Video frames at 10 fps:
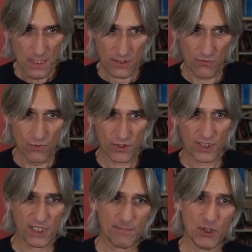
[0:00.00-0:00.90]
So rook
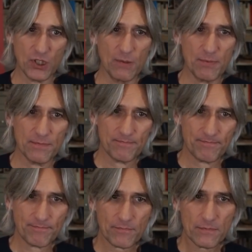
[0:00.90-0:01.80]
takes bishop,
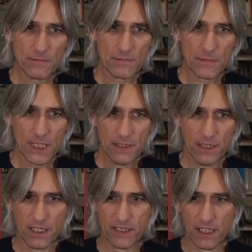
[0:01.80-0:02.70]

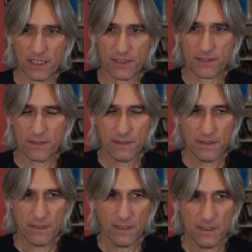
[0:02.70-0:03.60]
knight takes
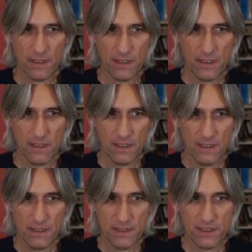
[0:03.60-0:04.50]

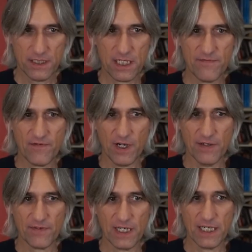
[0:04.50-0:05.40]

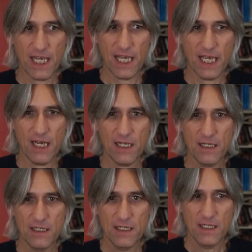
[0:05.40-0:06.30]
d5, and here
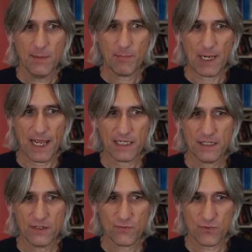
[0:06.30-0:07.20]

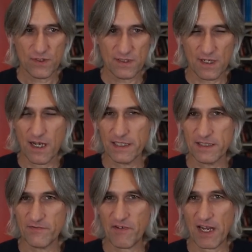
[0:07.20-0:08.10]
black
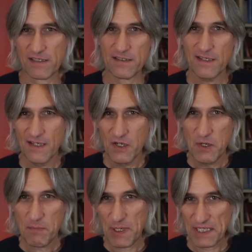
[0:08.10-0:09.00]
resigned. In fact,
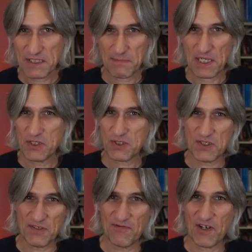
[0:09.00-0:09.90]
black has managed to
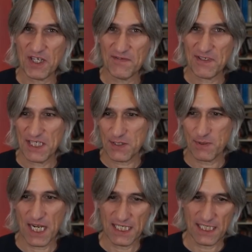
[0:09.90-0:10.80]
survive
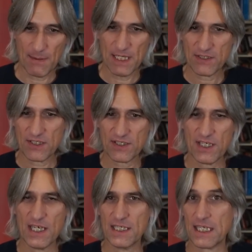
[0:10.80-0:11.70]
into an endgame. Let's just
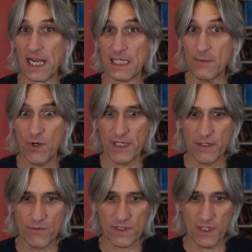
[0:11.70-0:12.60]
see exactly why
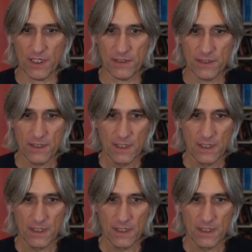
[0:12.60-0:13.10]
he resigned.